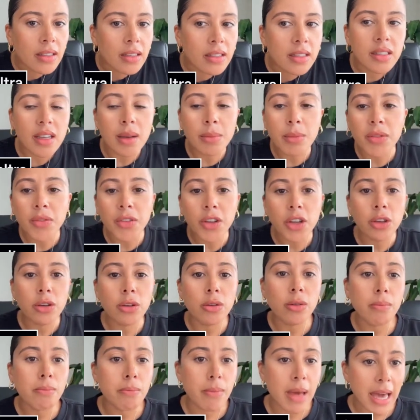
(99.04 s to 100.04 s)
Some of
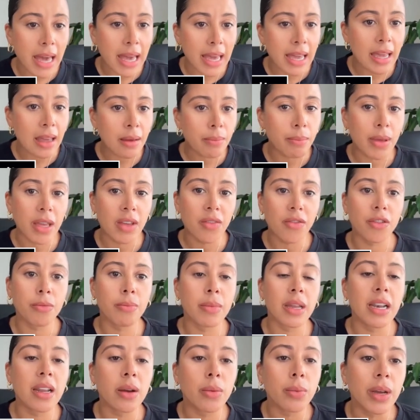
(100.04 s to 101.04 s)
you may be
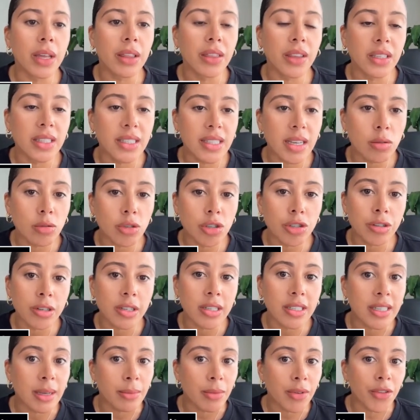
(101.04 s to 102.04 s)
familiar with
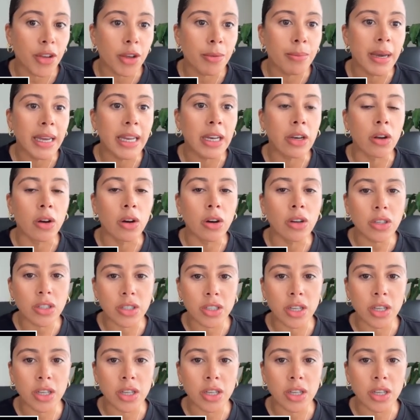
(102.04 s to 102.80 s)
Celtra, some of you may not.